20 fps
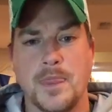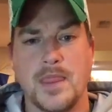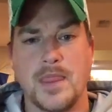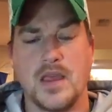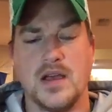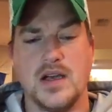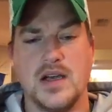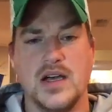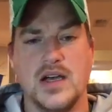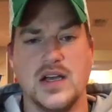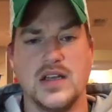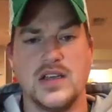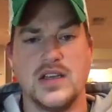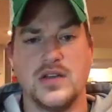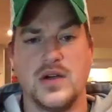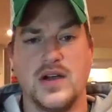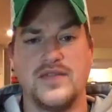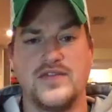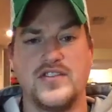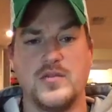Uh,
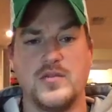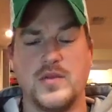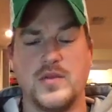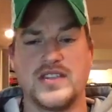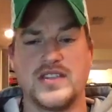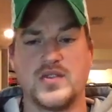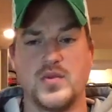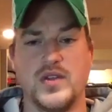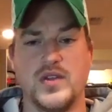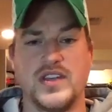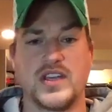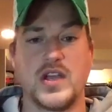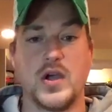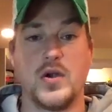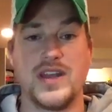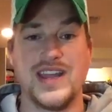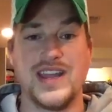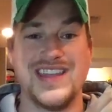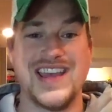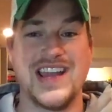you'll have two months to win the code,
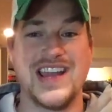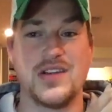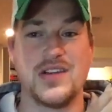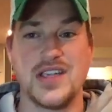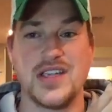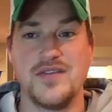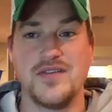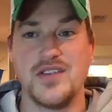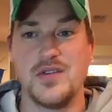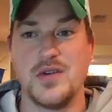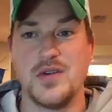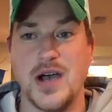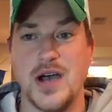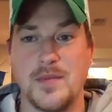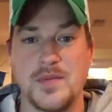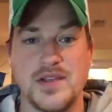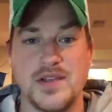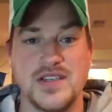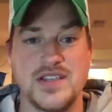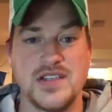and that'll give you
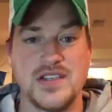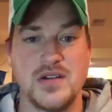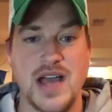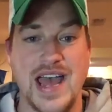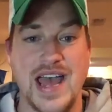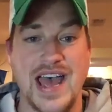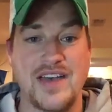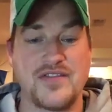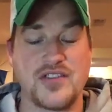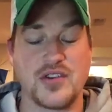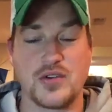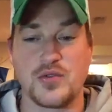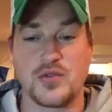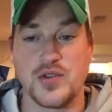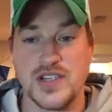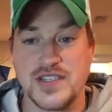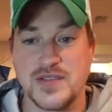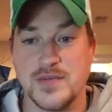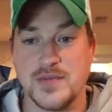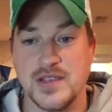up until after
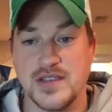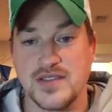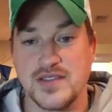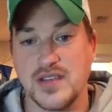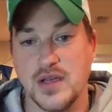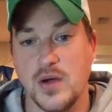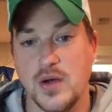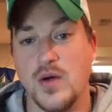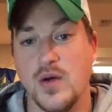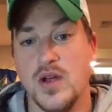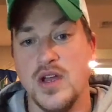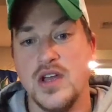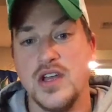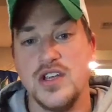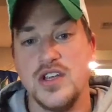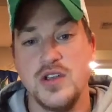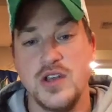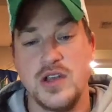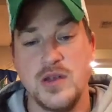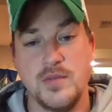Christmas. So
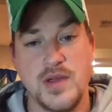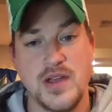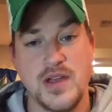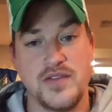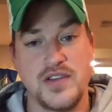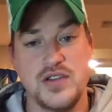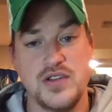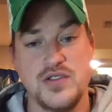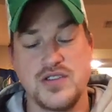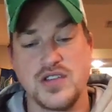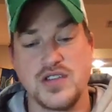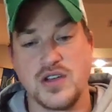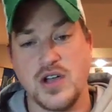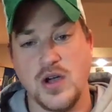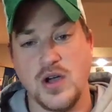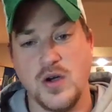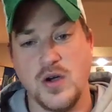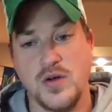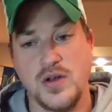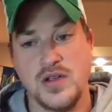you can be able to use the
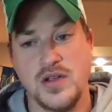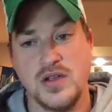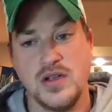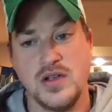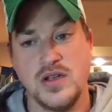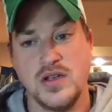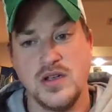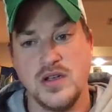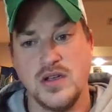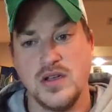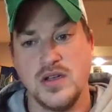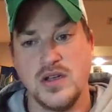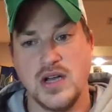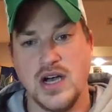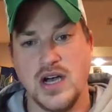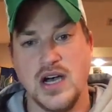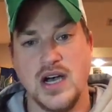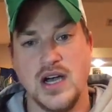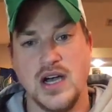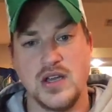code.
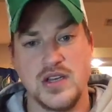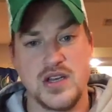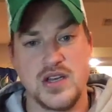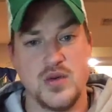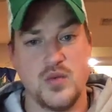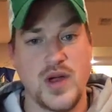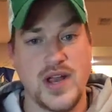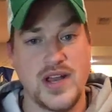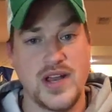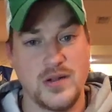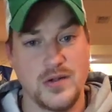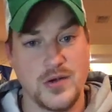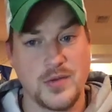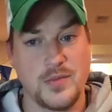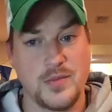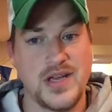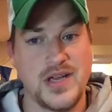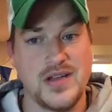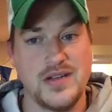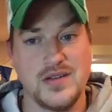Uh, you can wait a little
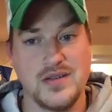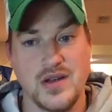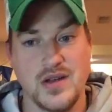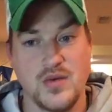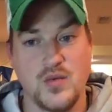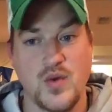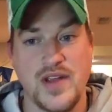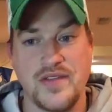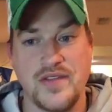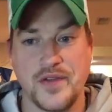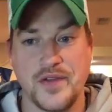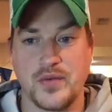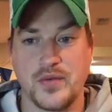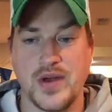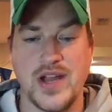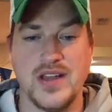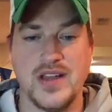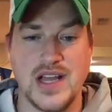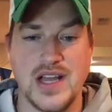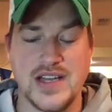bit and wait for the
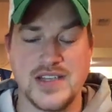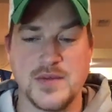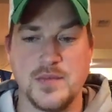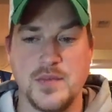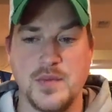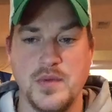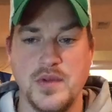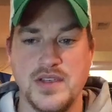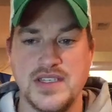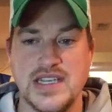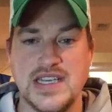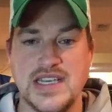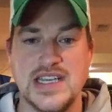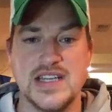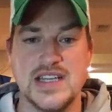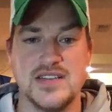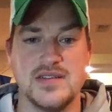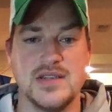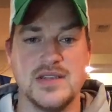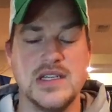right lot to, to
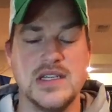hit.